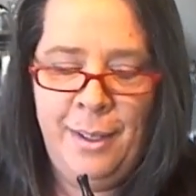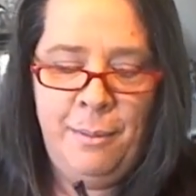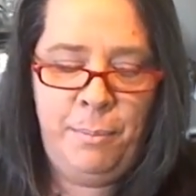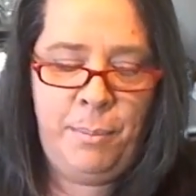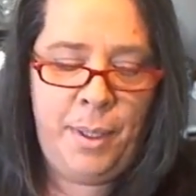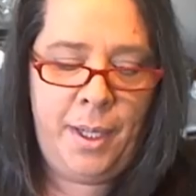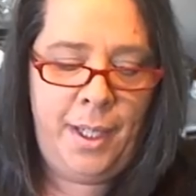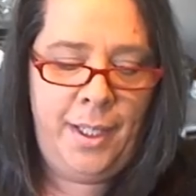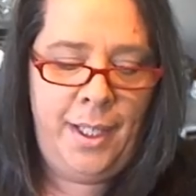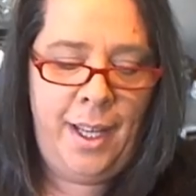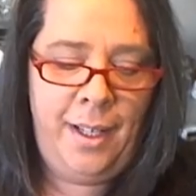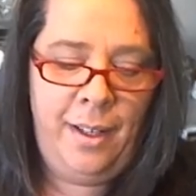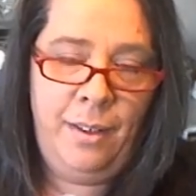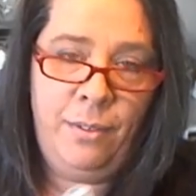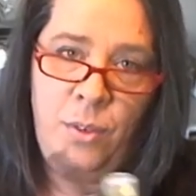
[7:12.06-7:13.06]
But, and
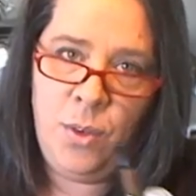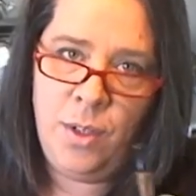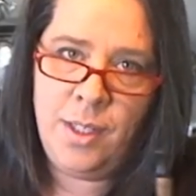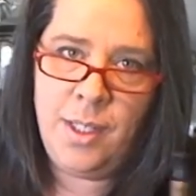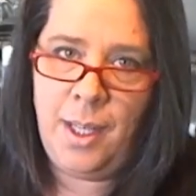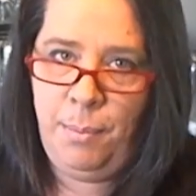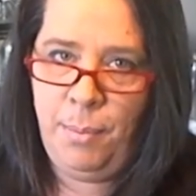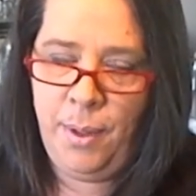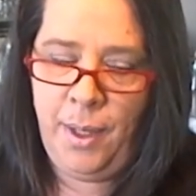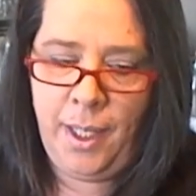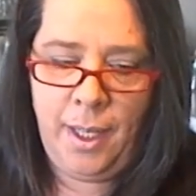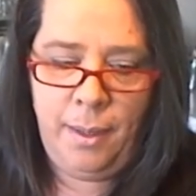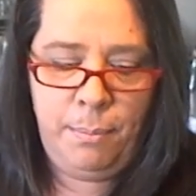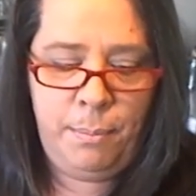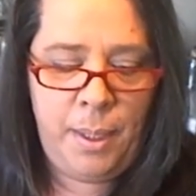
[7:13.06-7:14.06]
then of course I break
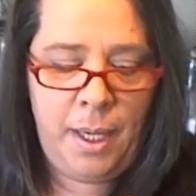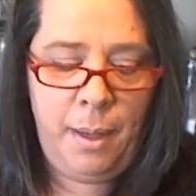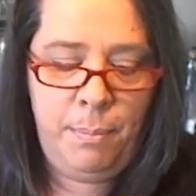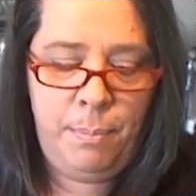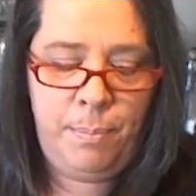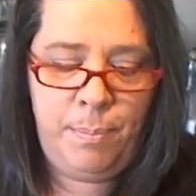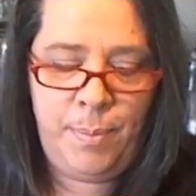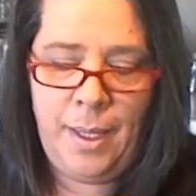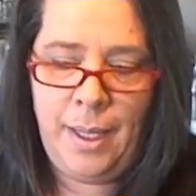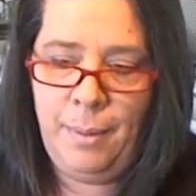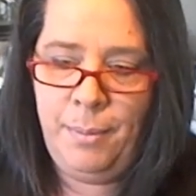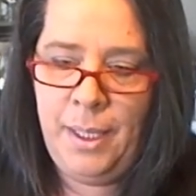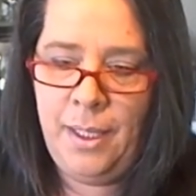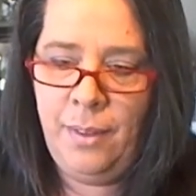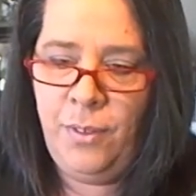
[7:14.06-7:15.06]
it. But I
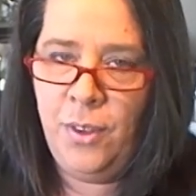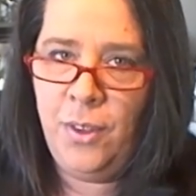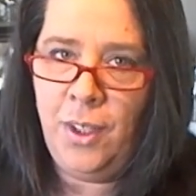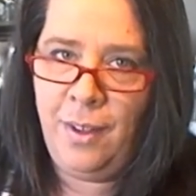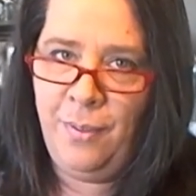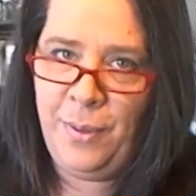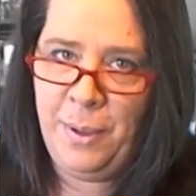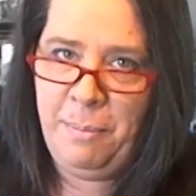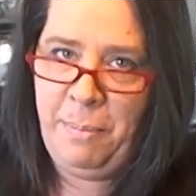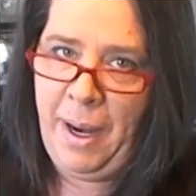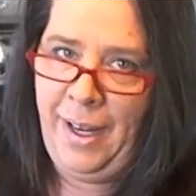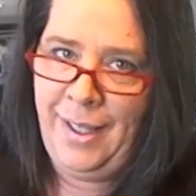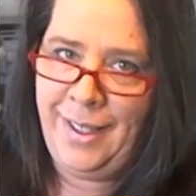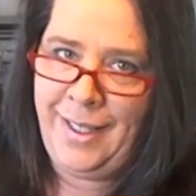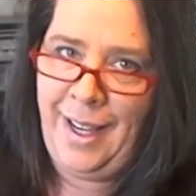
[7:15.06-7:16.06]
mean, if you're looking for a
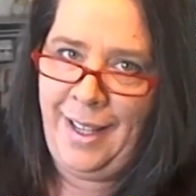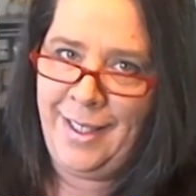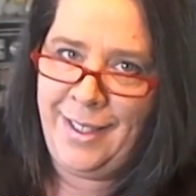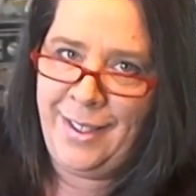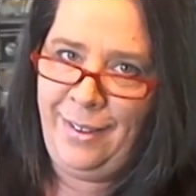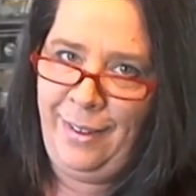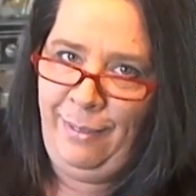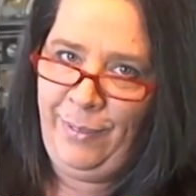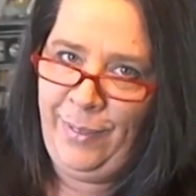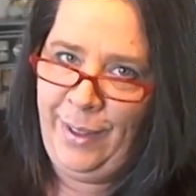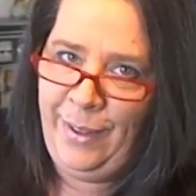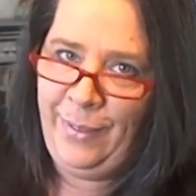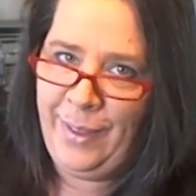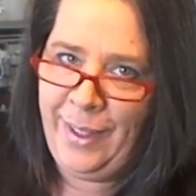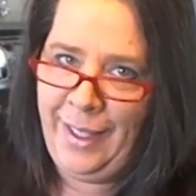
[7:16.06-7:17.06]
beta tester, if
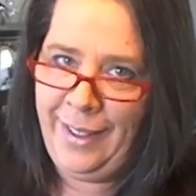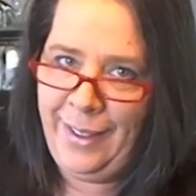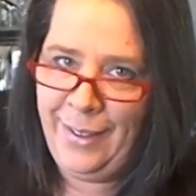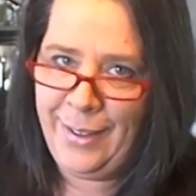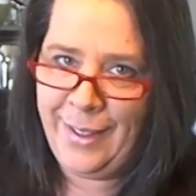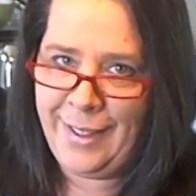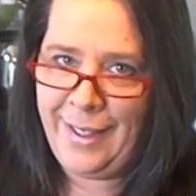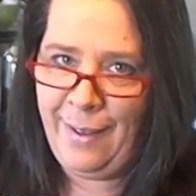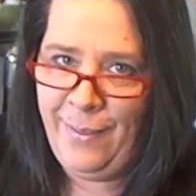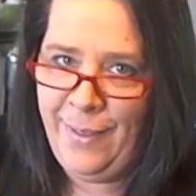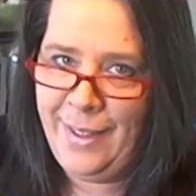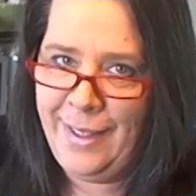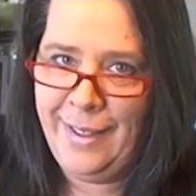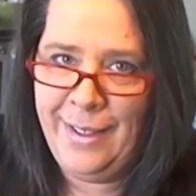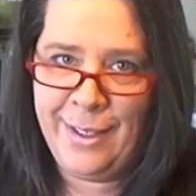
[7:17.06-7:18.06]
you think your stuff
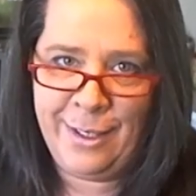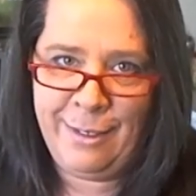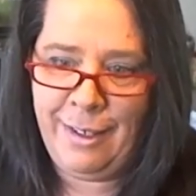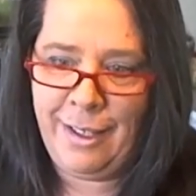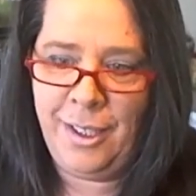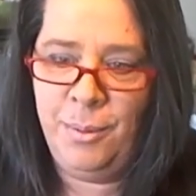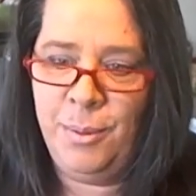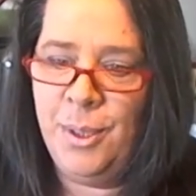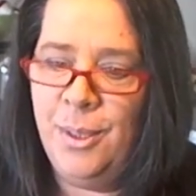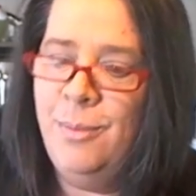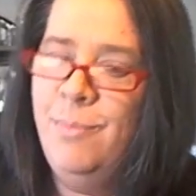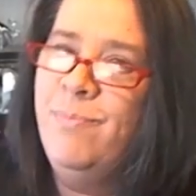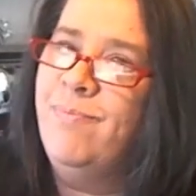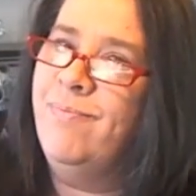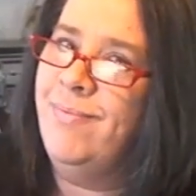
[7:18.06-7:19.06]
is indestructible,
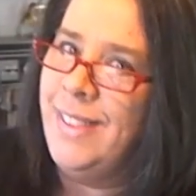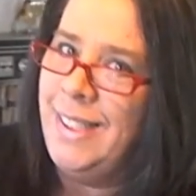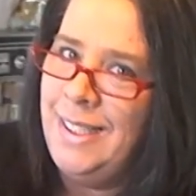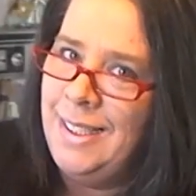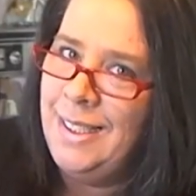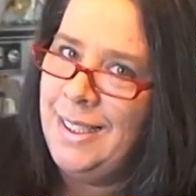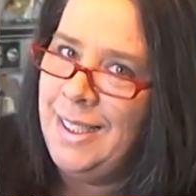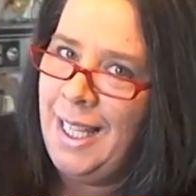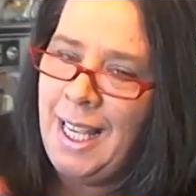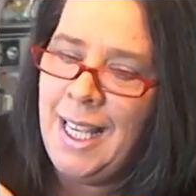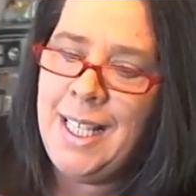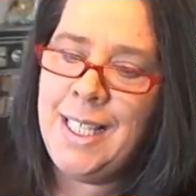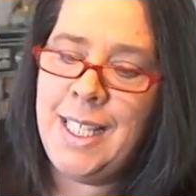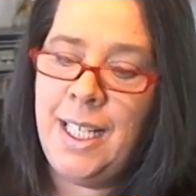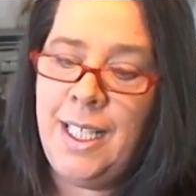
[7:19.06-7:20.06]

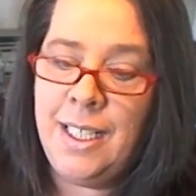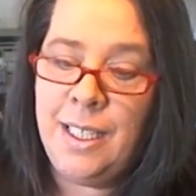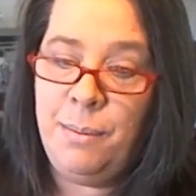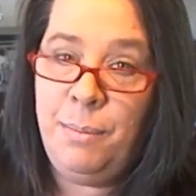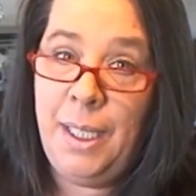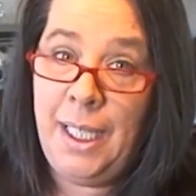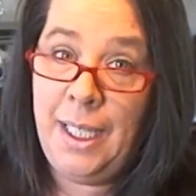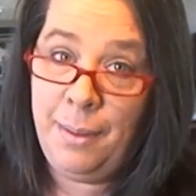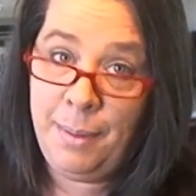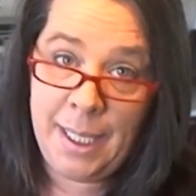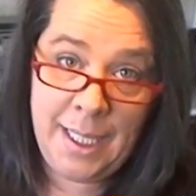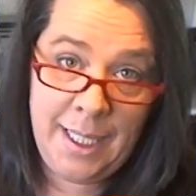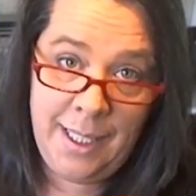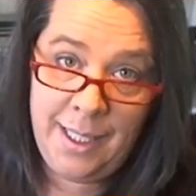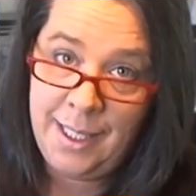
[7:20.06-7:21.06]
send it to me,
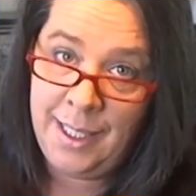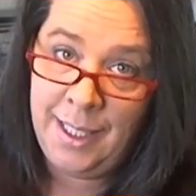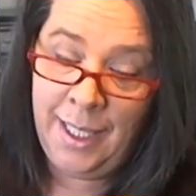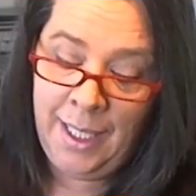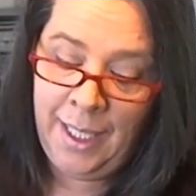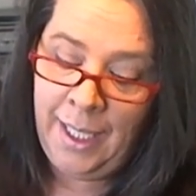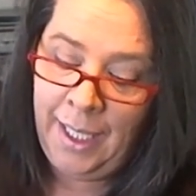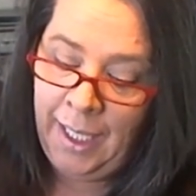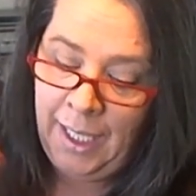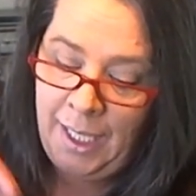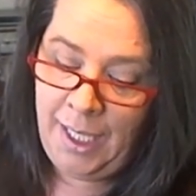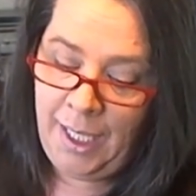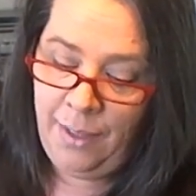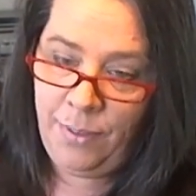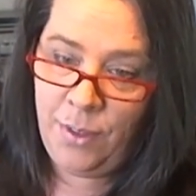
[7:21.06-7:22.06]
because
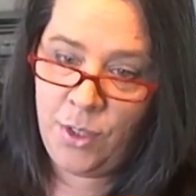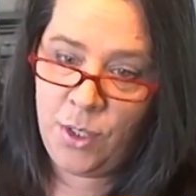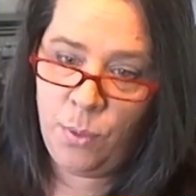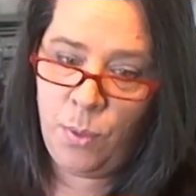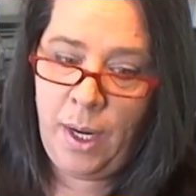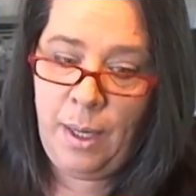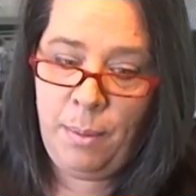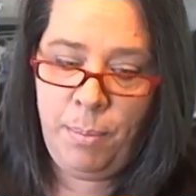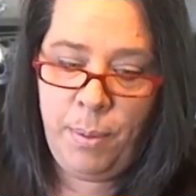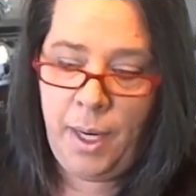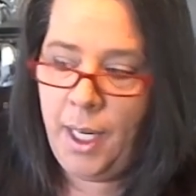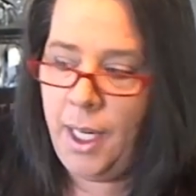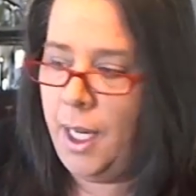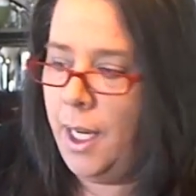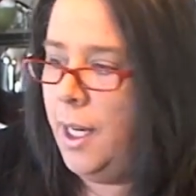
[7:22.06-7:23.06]
if there's a way to break
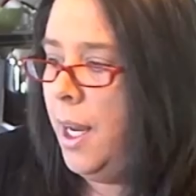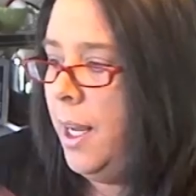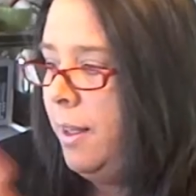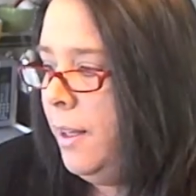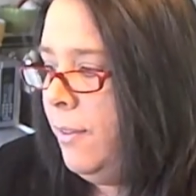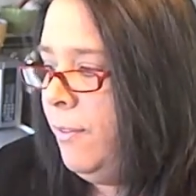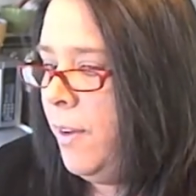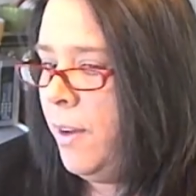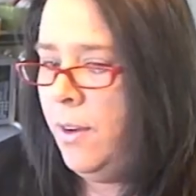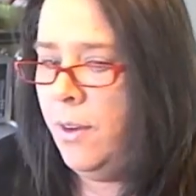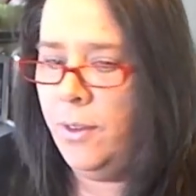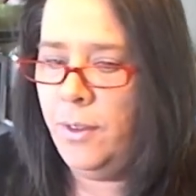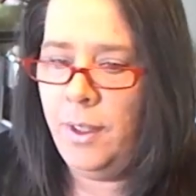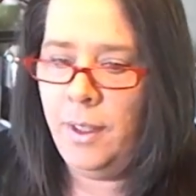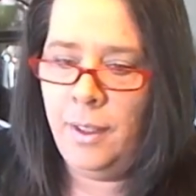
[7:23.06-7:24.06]
it, and the
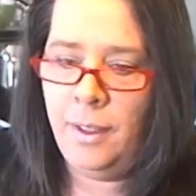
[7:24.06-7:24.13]
phone.